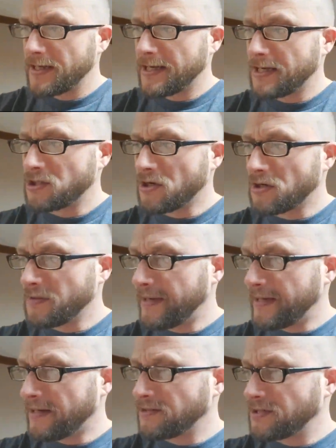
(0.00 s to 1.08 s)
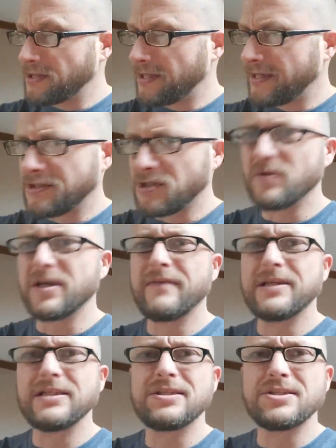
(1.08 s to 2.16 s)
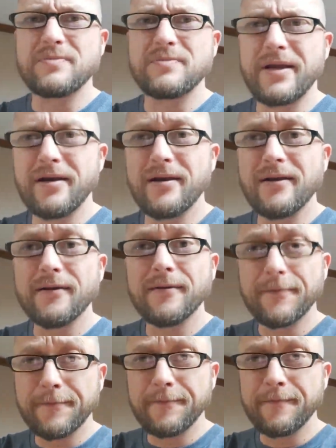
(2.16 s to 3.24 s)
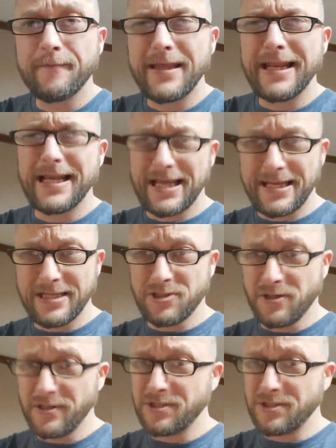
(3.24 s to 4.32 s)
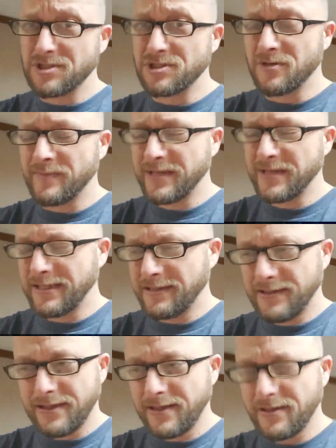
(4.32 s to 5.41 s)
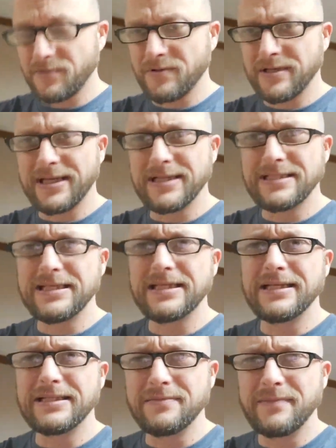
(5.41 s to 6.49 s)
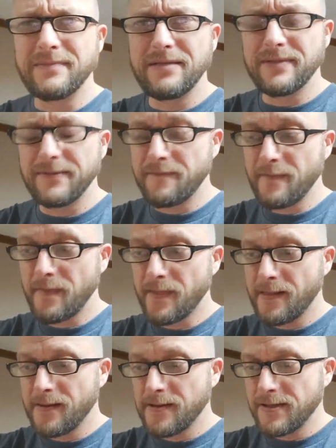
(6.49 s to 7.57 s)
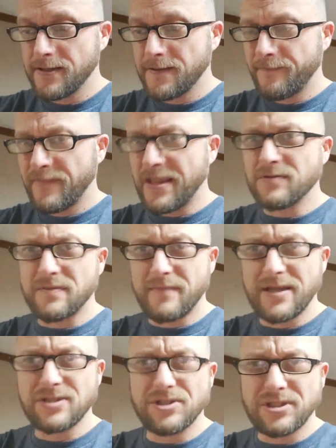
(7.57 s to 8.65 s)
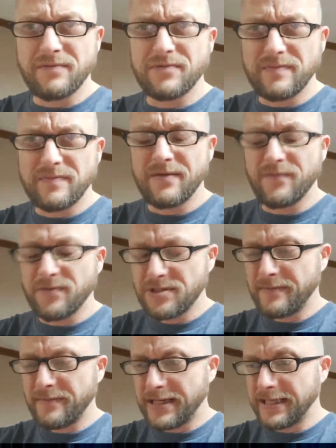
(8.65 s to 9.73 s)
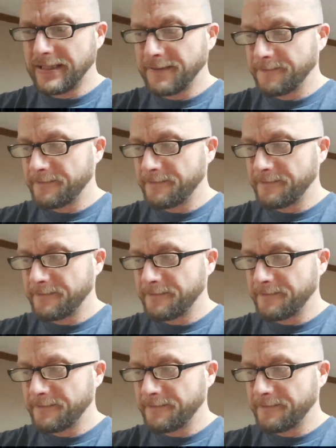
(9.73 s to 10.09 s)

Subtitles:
I talked about don't give in to despair, and it turned into a sermon. I don't know that I intended it to be, but that was a message that was meant for somebody.